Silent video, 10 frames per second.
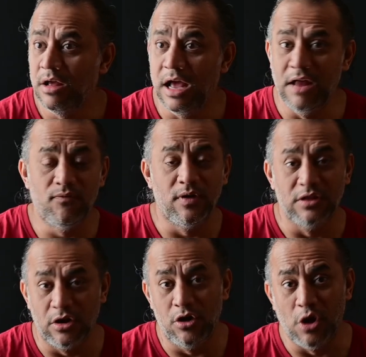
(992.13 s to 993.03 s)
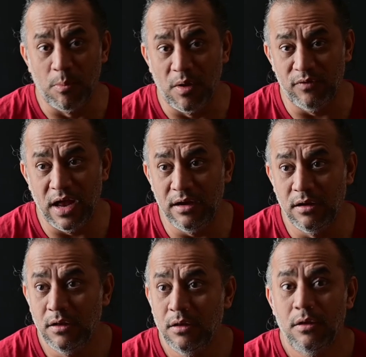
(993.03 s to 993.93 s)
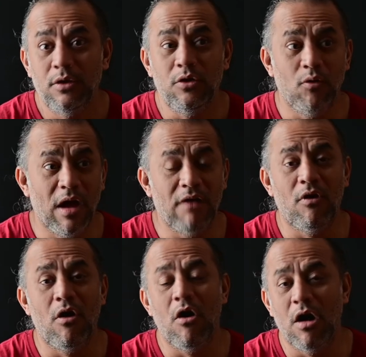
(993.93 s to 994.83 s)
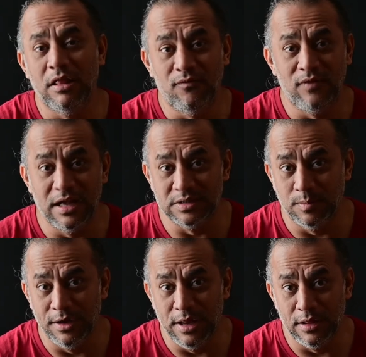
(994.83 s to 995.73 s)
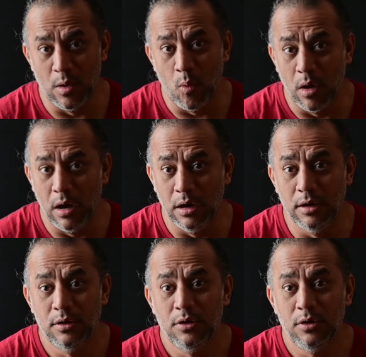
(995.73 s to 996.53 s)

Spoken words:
And further on top of that, you have all the flexibility in the world